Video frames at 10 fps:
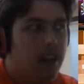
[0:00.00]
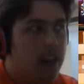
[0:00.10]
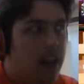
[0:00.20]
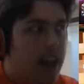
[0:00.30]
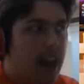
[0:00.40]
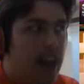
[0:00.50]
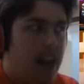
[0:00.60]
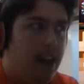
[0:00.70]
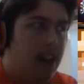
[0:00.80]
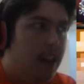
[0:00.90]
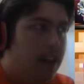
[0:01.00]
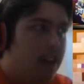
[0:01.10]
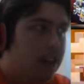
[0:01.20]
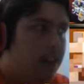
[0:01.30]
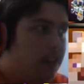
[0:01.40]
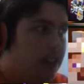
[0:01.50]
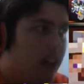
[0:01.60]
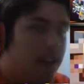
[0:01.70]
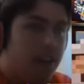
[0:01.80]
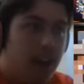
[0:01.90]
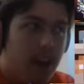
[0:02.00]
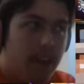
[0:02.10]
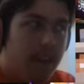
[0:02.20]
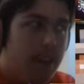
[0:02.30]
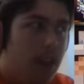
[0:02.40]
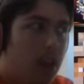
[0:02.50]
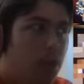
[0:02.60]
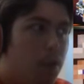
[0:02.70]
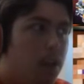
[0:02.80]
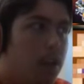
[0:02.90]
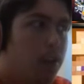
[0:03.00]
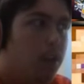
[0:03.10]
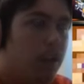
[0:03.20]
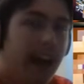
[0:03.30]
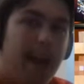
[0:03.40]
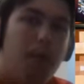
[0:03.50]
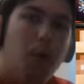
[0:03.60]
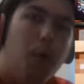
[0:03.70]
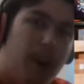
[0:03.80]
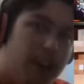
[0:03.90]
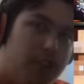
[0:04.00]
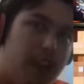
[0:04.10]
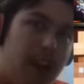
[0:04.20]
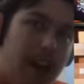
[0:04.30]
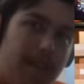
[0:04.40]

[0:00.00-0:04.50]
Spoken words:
And the other thing, reliable ricochet.